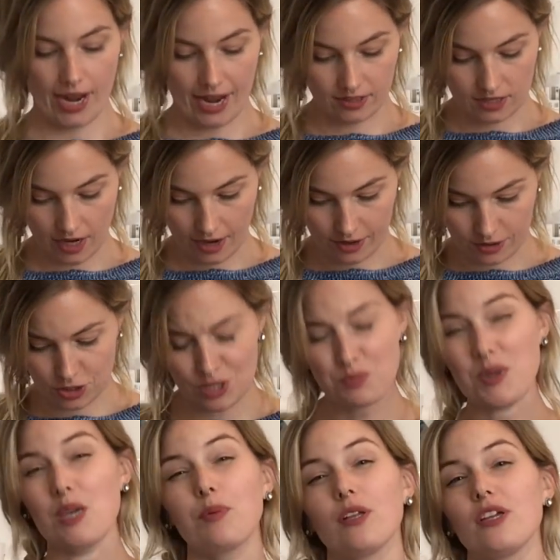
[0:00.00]
hand dyers, just
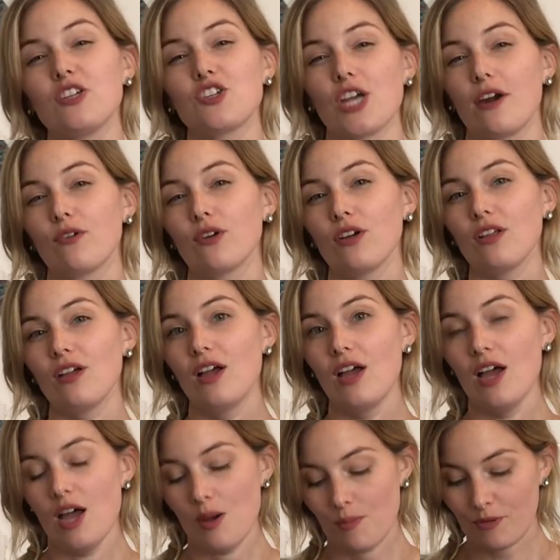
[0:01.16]
people in general,
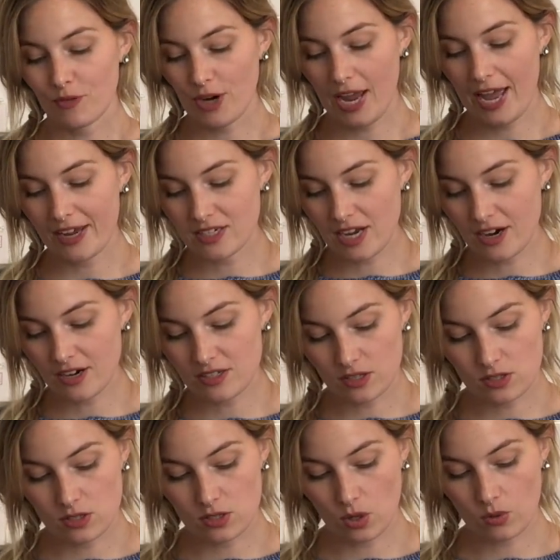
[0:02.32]
but for hand dyers,
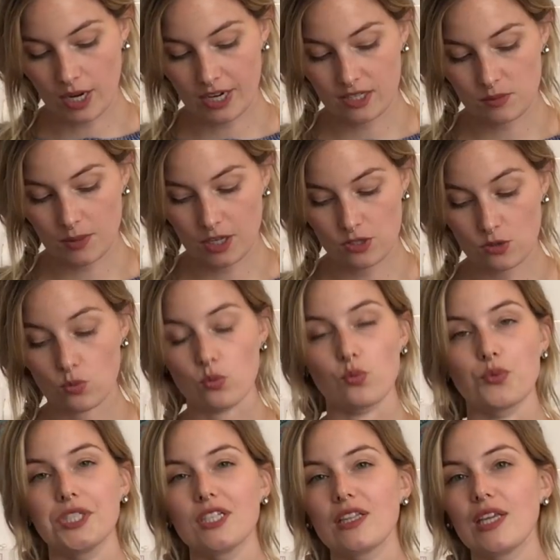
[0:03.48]
it's so nice because you
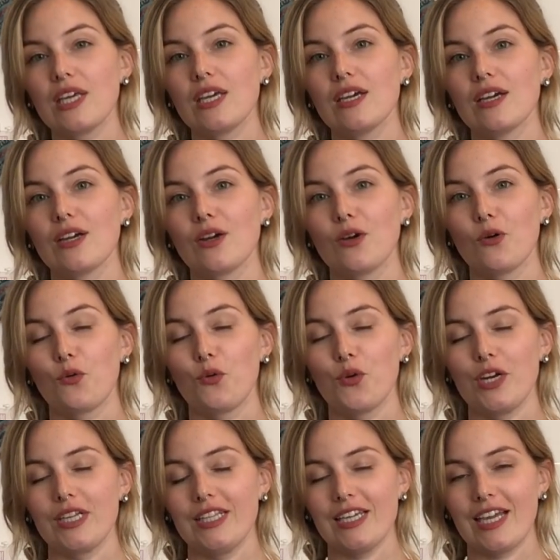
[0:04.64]
really,
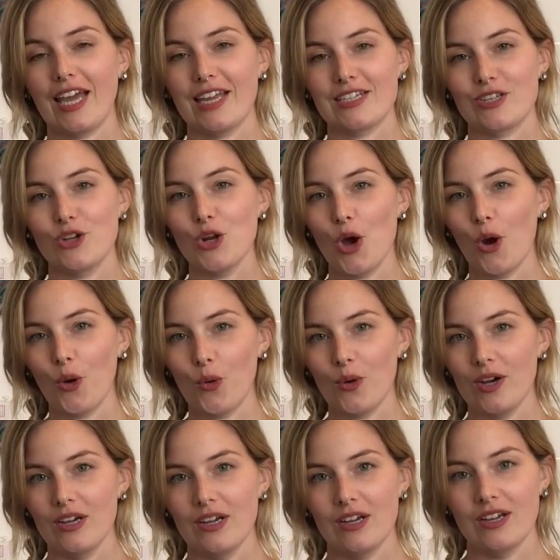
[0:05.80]
really get to
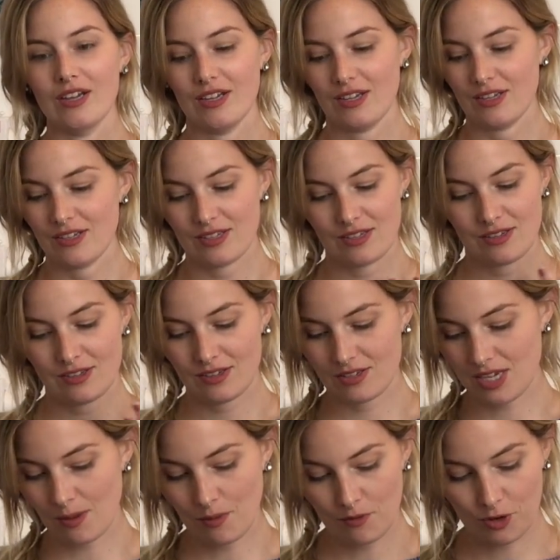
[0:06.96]
know
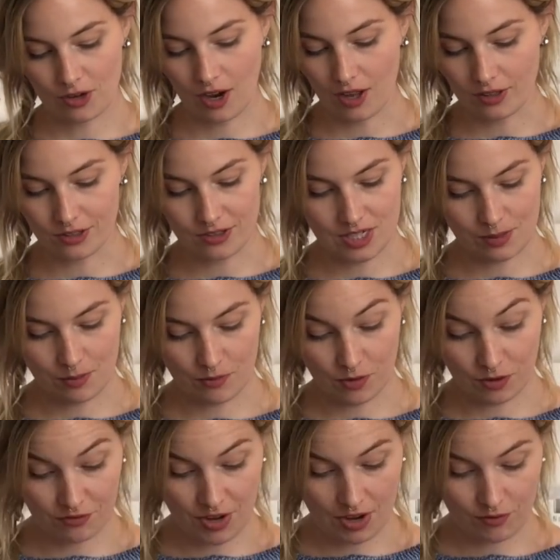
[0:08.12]
some of your colors, some of
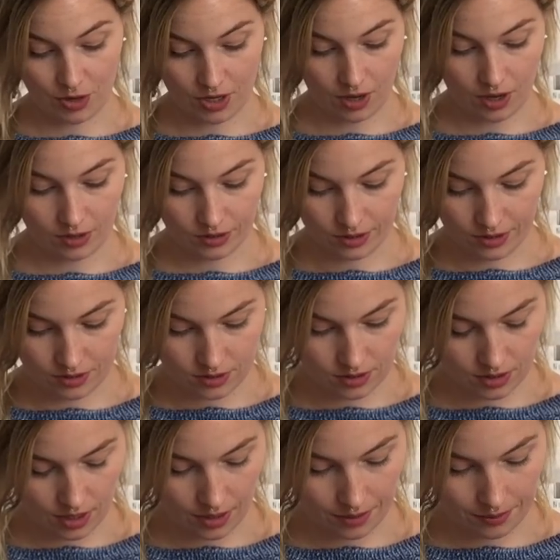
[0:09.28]
your favorite colors.